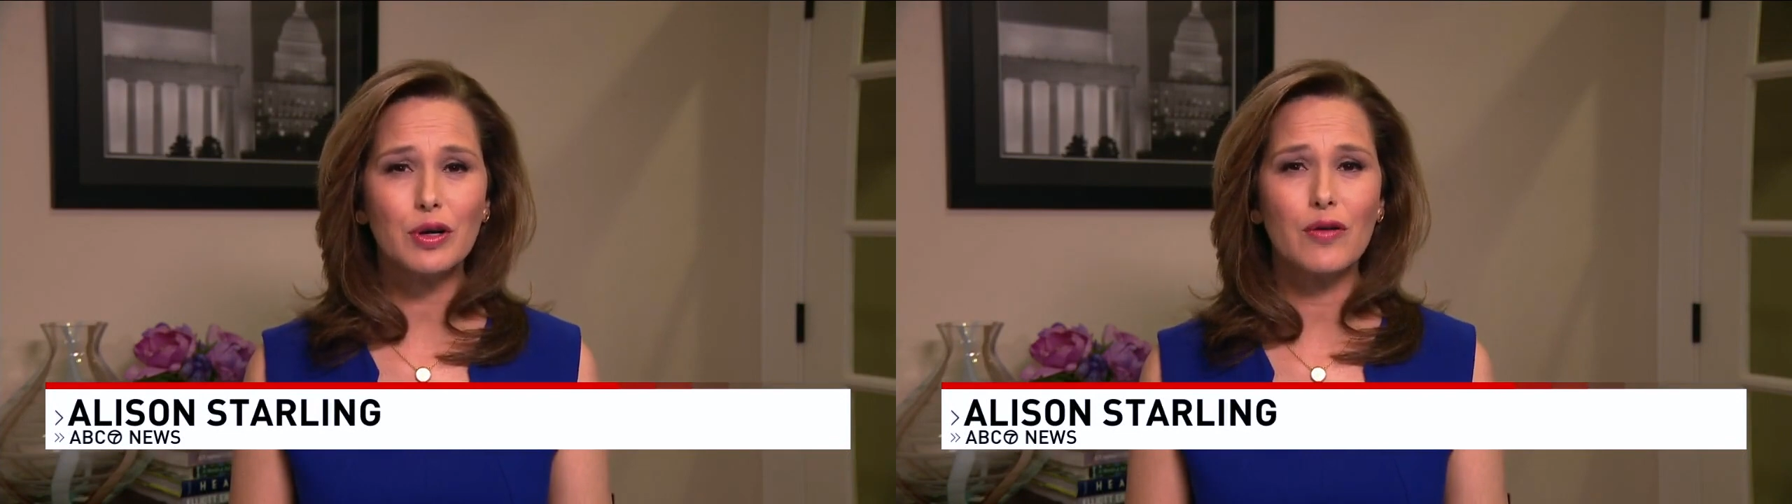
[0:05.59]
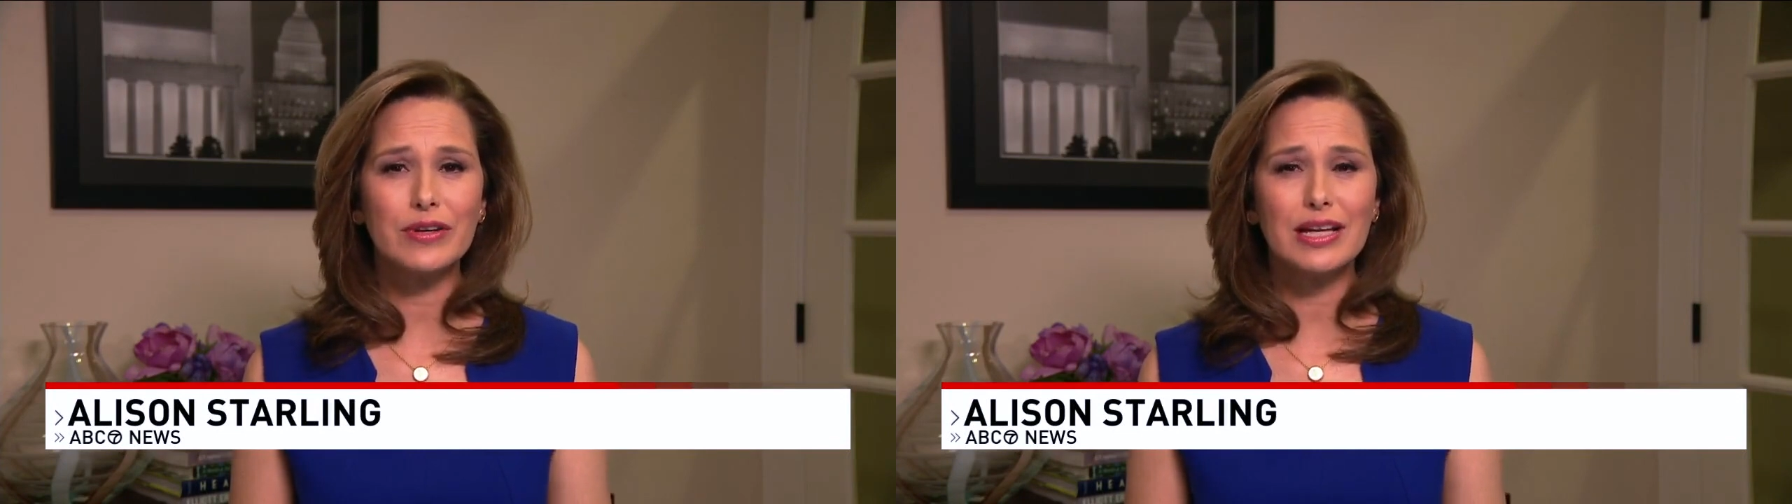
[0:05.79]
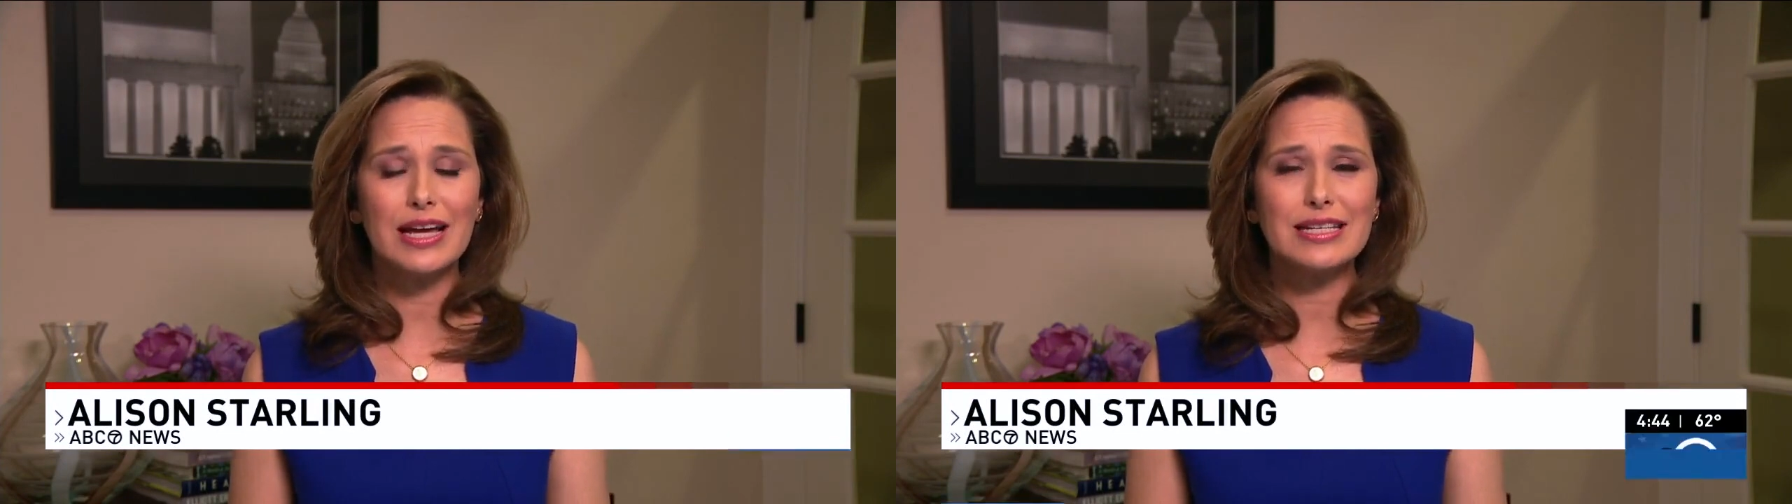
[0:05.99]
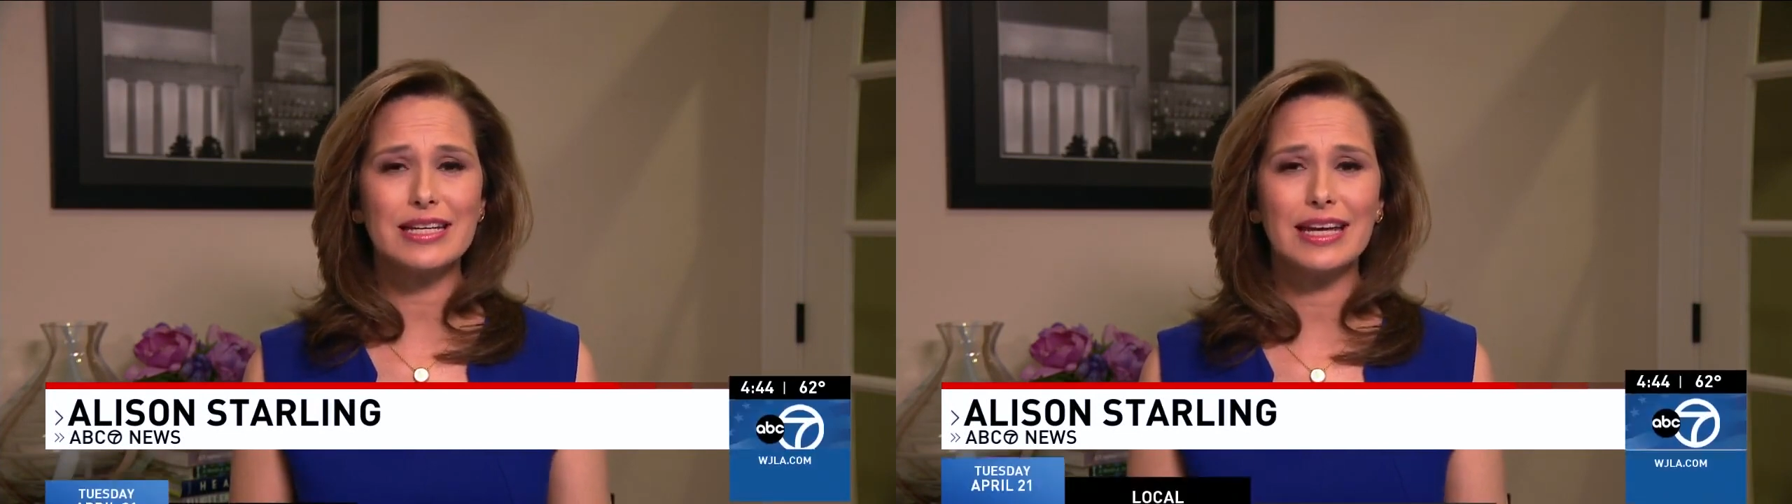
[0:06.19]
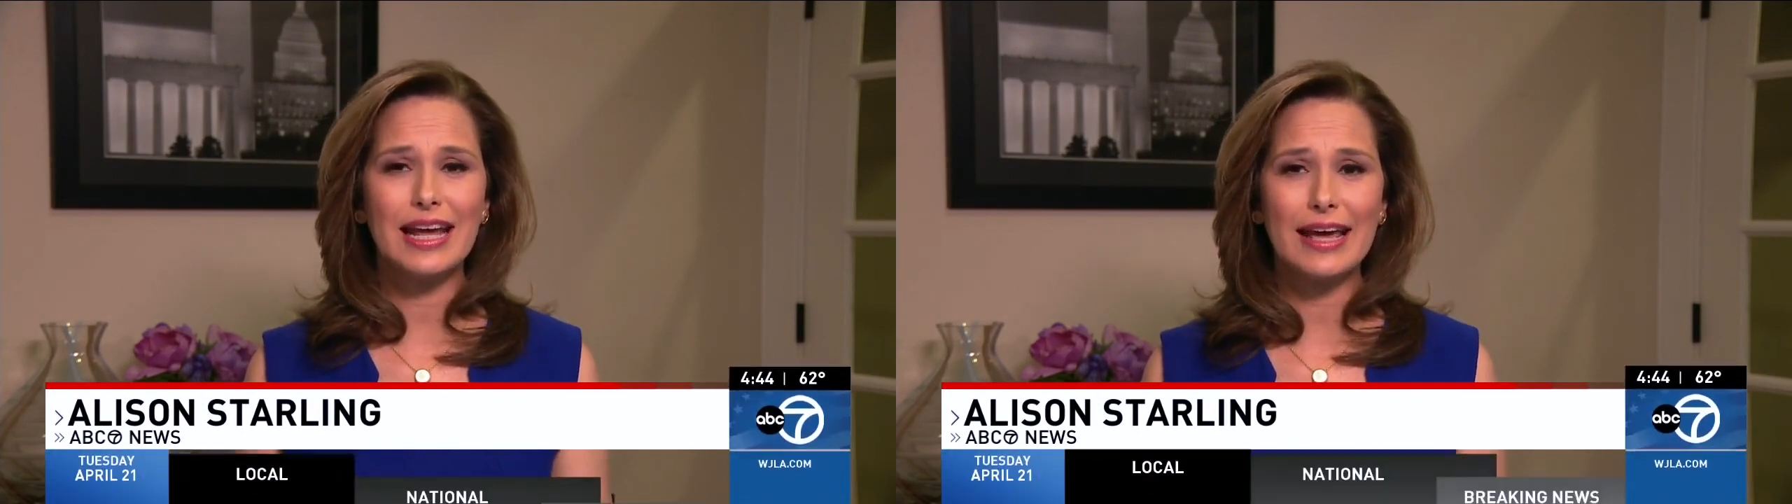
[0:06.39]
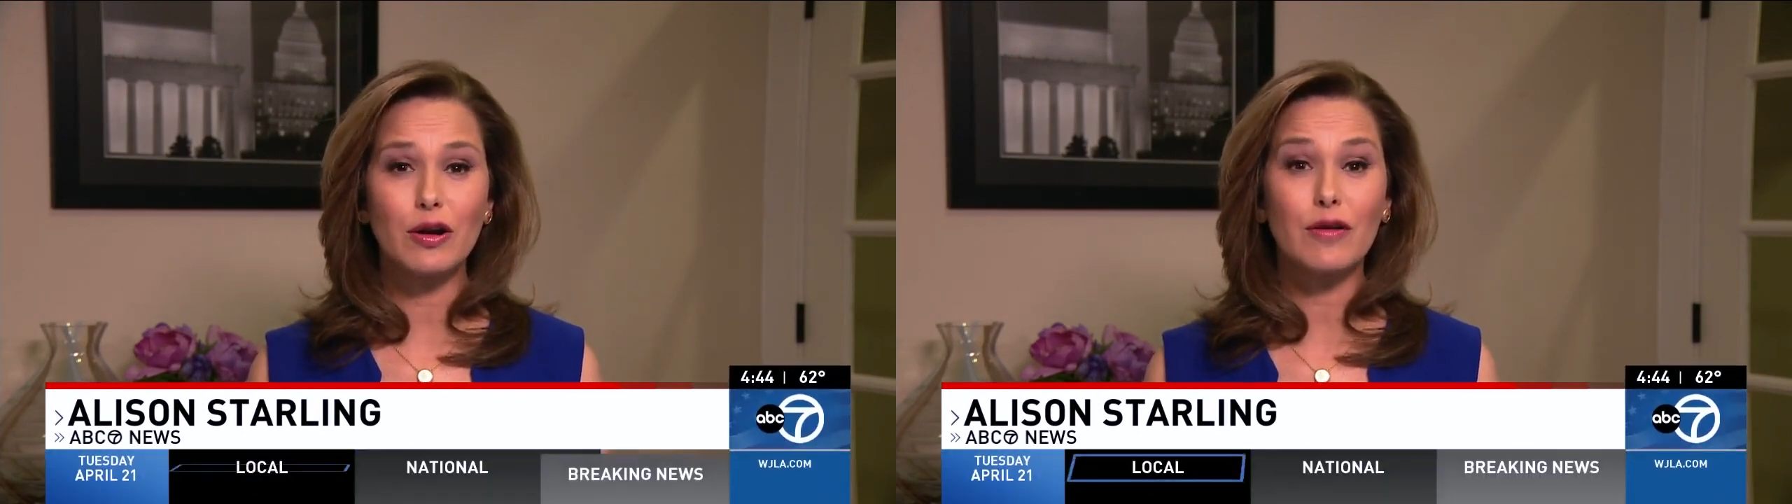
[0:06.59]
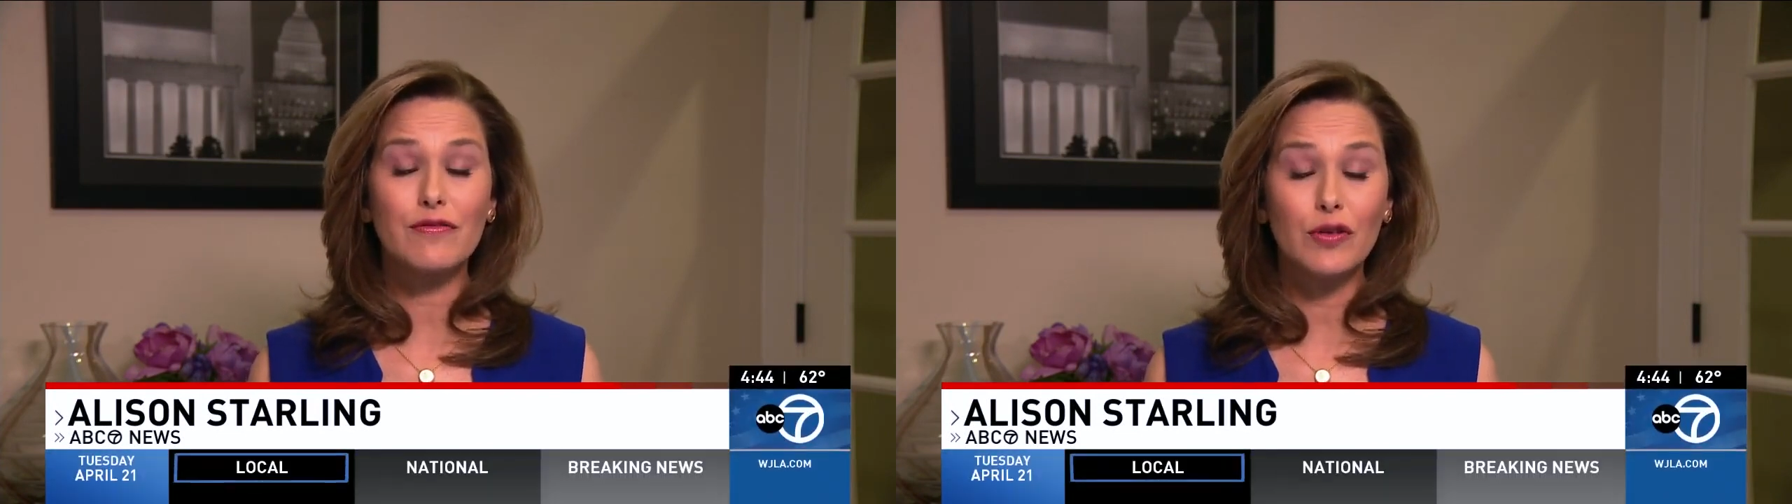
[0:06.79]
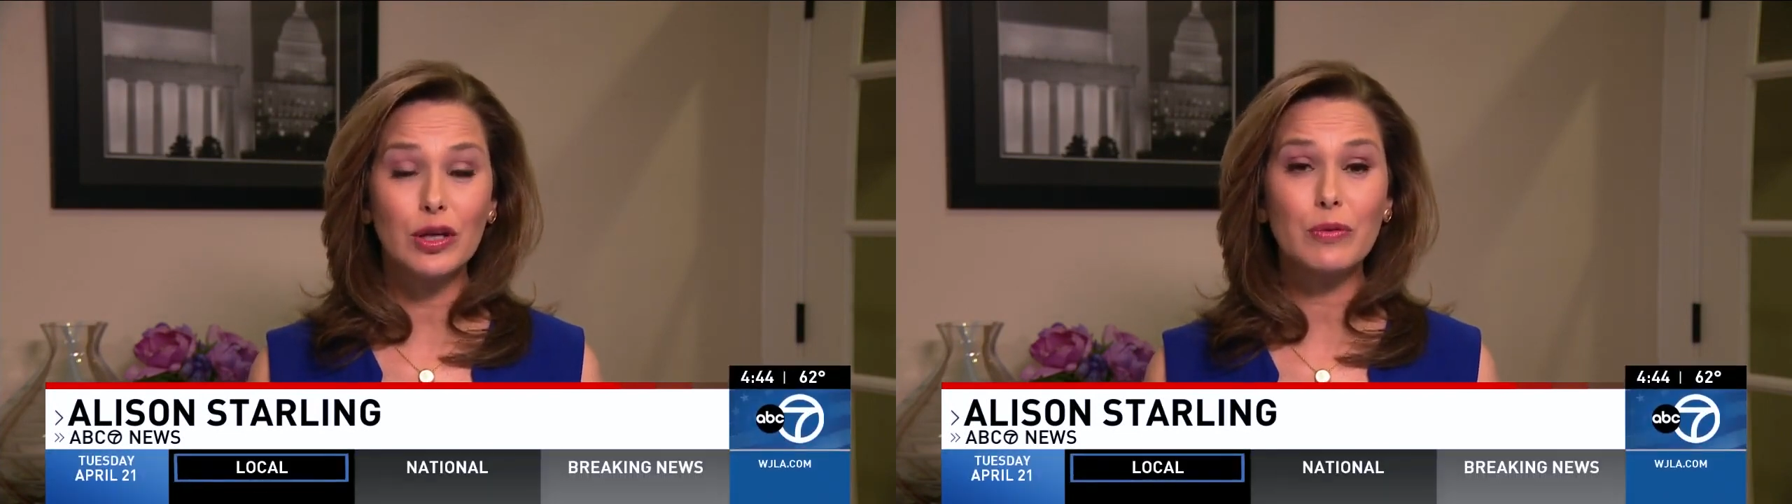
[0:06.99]
COVID-19 and are
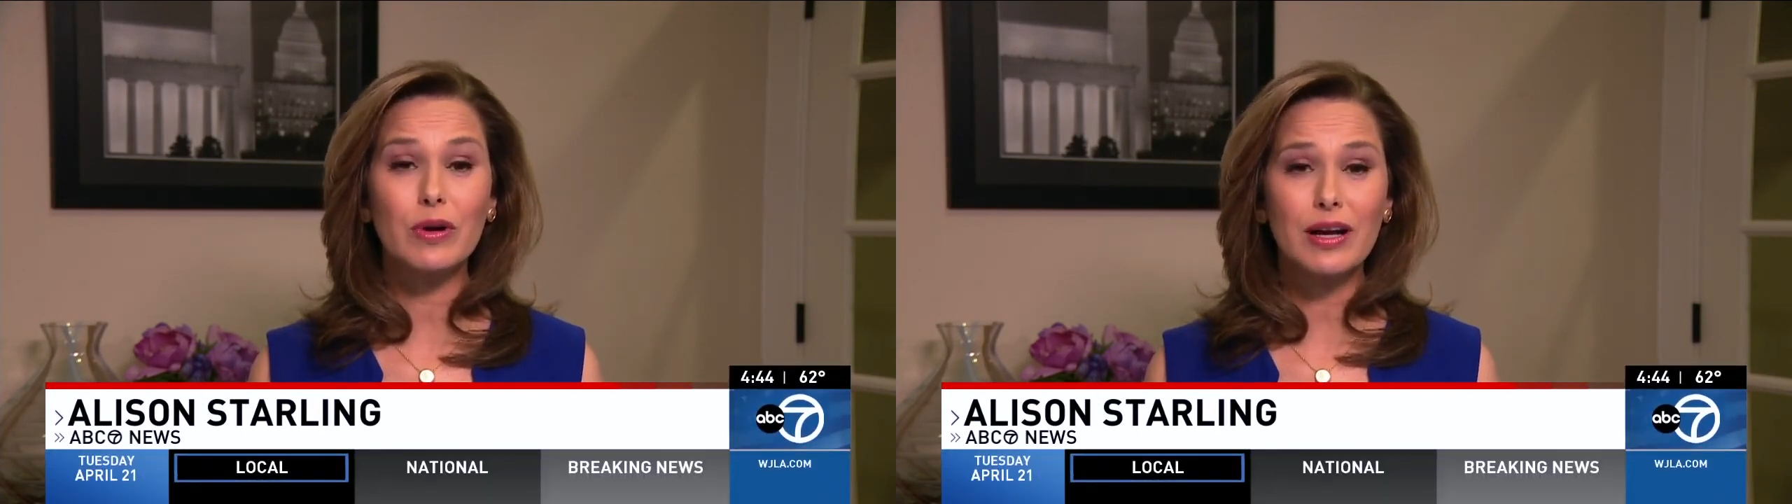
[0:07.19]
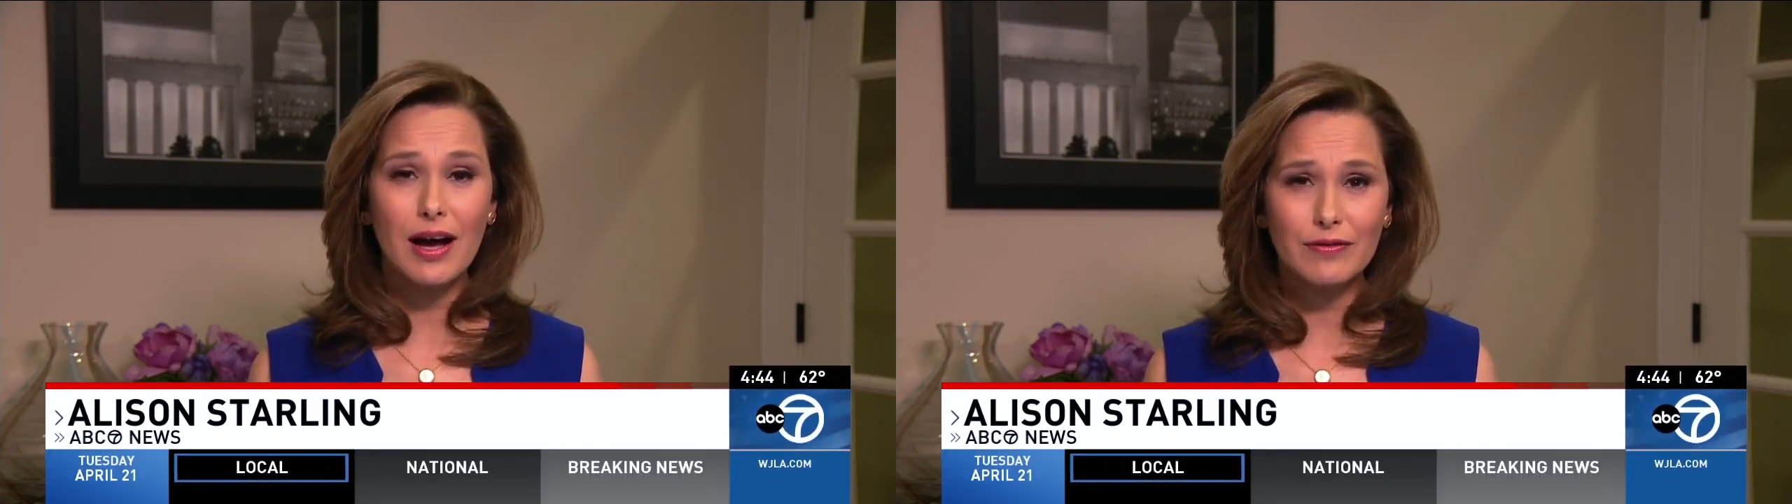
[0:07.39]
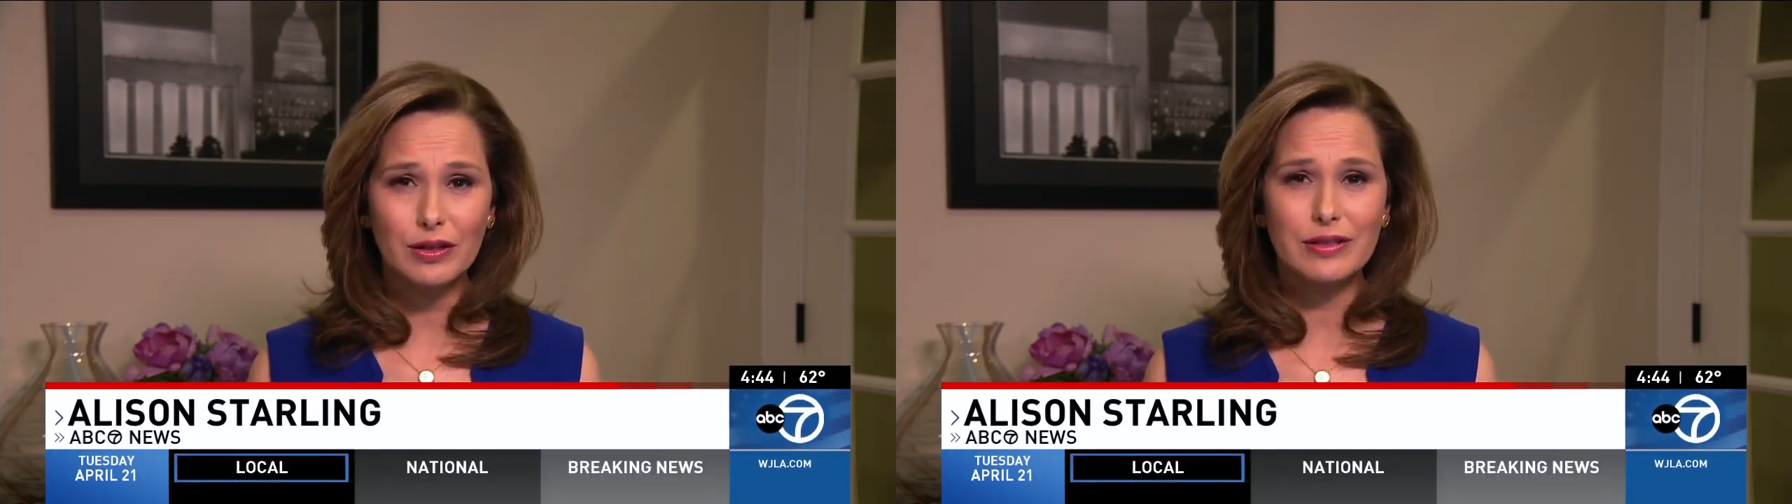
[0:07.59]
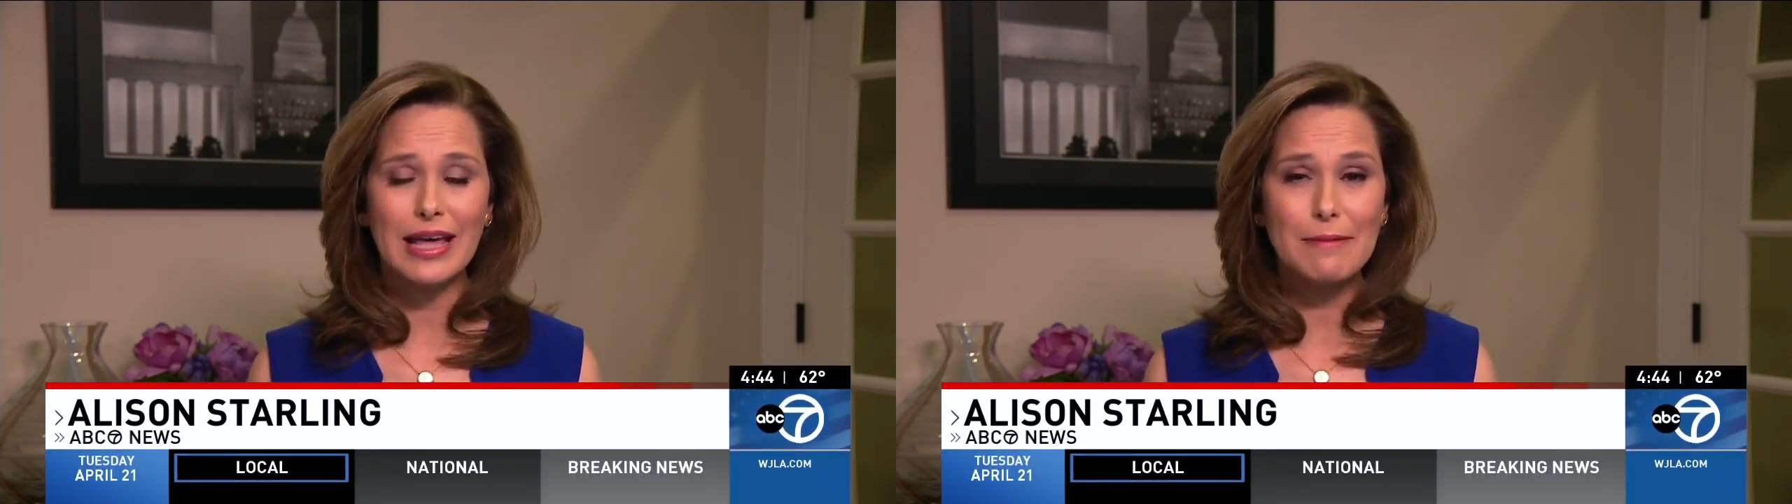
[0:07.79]
fully recovered.